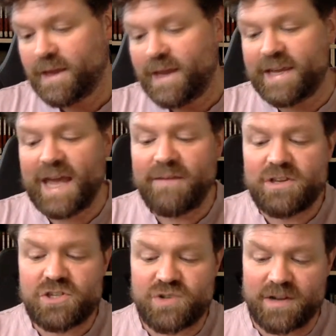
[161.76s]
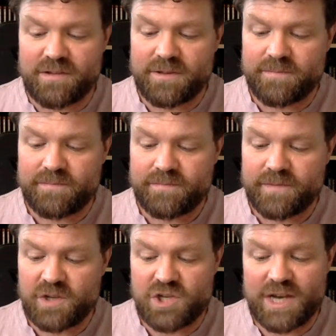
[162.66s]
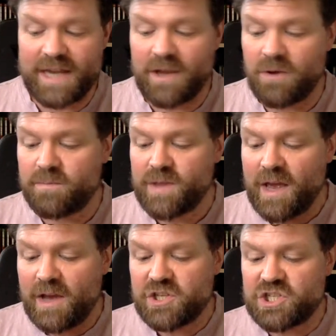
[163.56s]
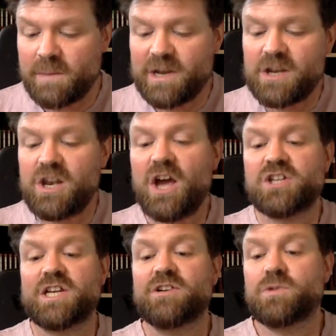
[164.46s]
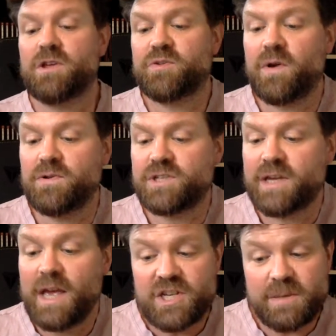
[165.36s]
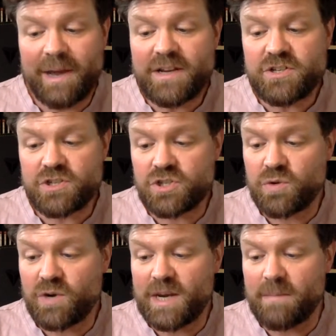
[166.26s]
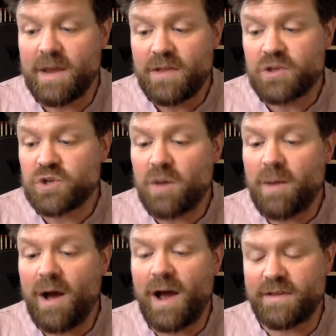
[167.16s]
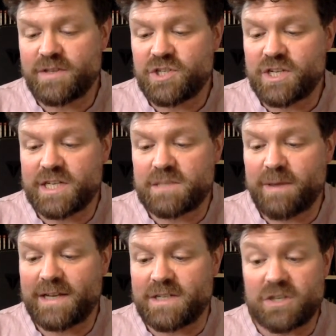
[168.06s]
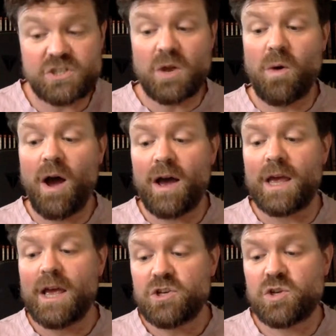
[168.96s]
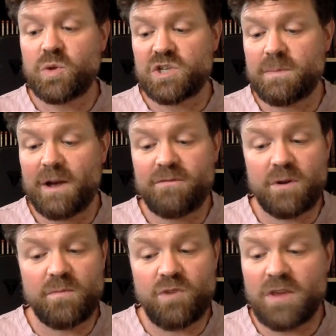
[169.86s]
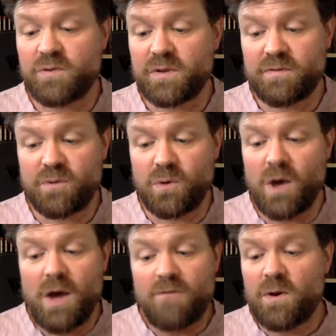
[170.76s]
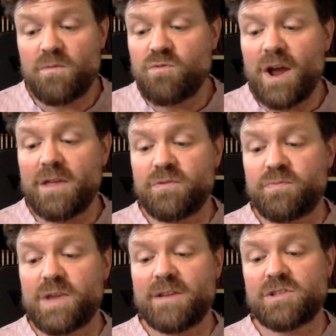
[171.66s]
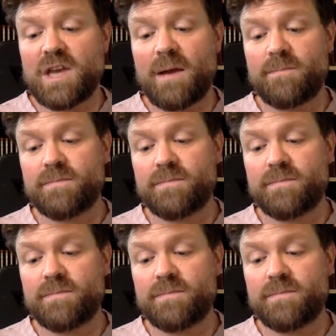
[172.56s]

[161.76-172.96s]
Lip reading: It gave her strength, and she let go, her stomach lurching into her throat. She managed to scream, the drop higher than she'd expected, so high she thought she might have fallen right through the floor, fallen right into...